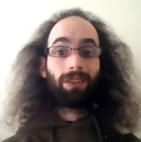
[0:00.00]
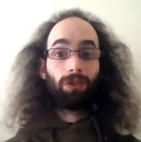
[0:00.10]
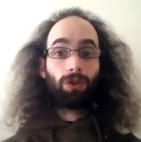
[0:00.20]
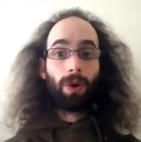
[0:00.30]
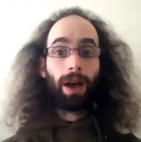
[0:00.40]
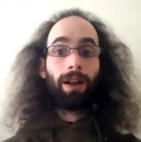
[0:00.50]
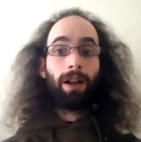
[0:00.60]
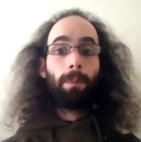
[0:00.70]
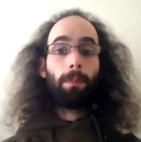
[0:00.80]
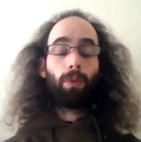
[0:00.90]
do it,
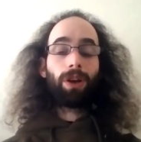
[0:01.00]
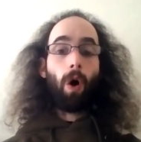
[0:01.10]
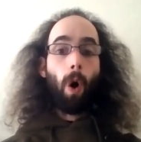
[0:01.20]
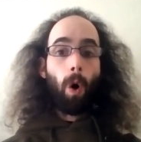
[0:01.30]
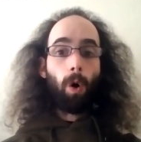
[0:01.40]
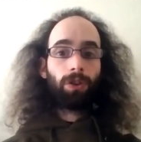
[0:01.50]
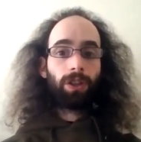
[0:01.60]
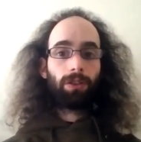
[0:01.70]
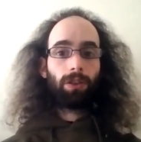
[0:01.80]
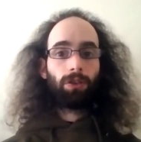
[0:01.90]
but we all
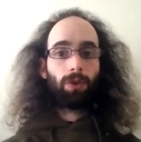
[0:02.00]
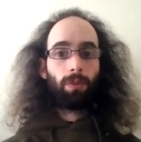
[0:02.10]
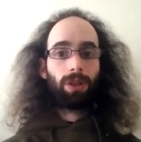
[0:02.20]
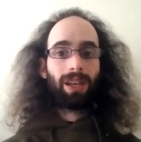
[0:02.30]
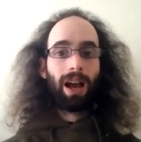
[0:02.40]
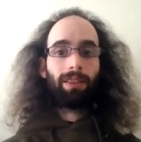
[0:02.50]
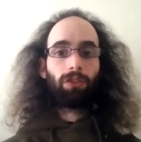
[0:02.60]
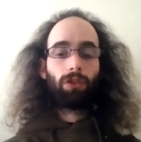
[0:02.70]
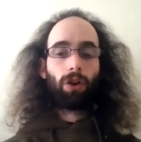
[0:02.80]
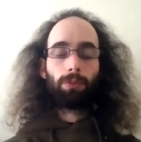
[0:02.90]
need to do it. We
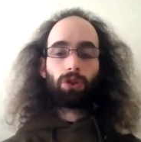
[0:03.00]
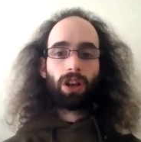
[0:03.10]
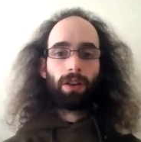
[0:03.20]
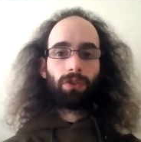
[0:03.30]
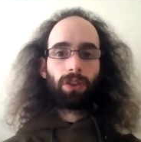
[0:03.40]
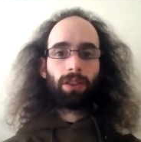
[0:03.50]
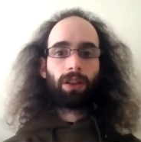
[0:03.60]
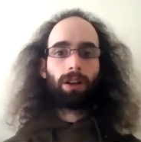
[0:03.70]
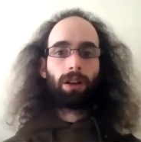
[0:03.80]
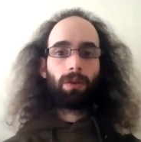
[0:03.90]
can't stop shifting
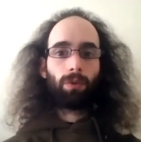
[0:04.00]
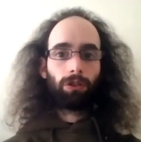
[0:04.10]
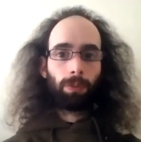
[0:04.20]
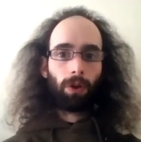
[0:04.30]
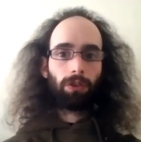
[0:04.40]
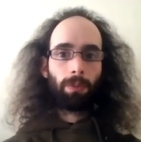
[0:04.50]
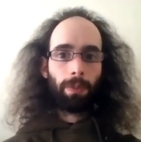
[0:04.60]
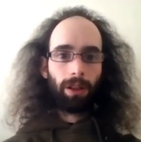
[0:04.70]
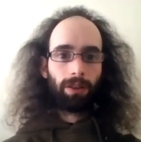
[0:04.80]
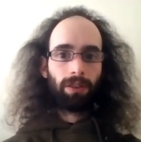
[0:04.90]
the
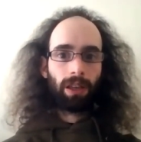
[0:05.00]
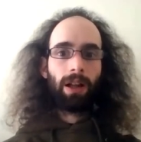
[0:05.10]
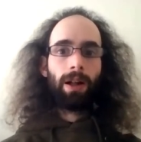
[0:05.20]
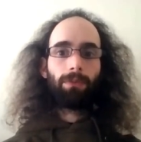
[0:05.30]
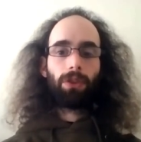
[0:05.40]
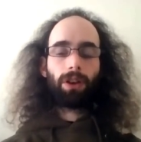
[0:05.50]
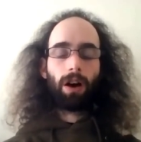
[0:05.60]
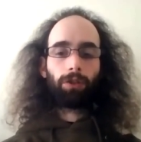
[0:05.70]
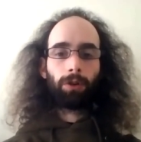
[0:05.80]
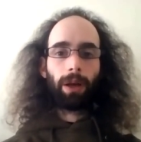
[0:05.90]
responsibility to the
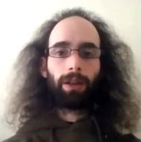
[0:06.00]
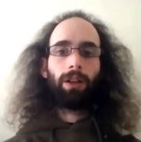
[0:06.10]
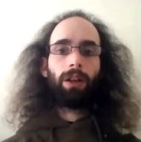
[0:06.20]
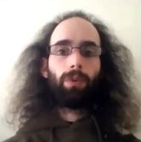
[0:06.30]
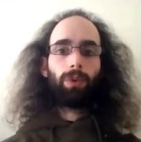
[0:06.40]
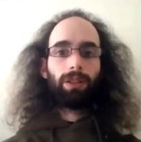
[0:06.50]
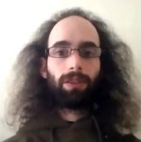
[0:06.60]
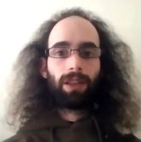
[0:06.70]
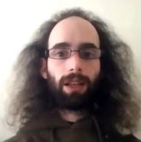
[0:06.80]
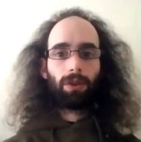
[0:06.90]
government. We need to
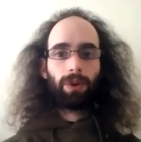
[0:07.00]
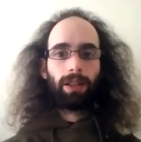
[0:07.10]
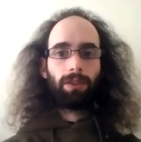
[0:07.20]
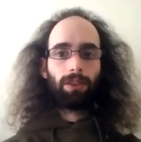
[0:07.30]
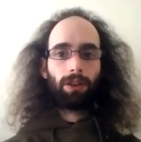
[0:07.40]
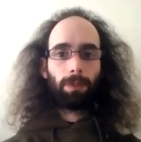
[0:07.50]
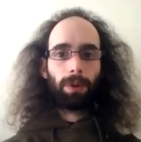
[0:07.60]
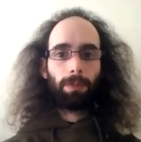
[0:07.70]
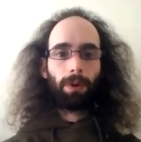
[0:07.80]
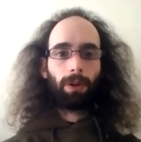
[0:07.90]
take the reins here,
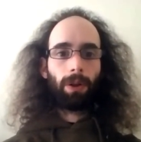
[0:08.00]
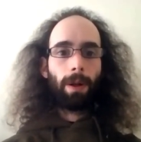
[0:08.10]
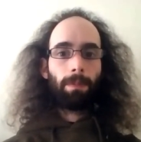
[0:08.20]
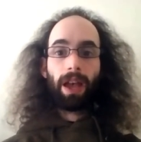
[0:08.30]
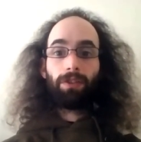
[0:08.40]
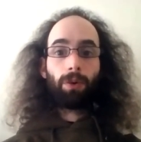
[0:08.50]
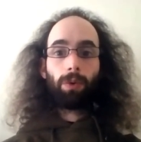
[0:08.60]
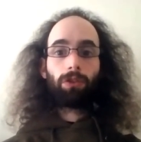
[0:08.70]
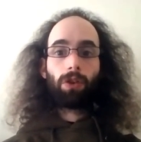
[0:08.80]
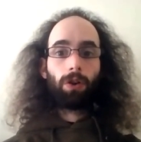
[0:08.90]
people.
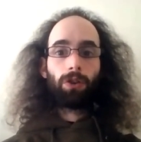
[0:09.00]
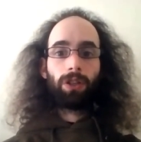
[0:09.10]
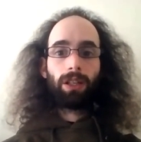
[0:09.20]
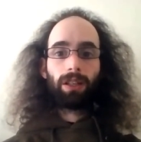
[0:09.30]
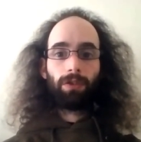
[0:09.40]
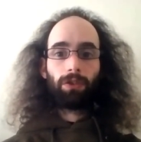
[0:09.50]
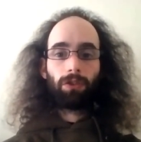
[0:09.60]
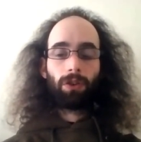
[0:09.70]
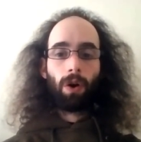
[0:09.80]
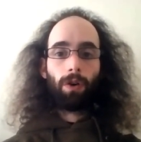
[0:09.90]
Everyone's got unique
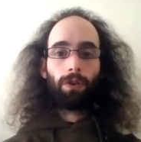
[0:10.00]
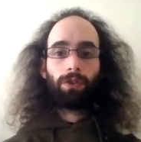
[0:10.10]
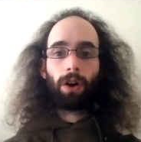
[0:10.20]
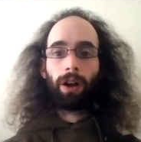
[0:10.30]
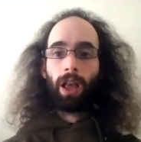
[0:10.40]
gifts to offer,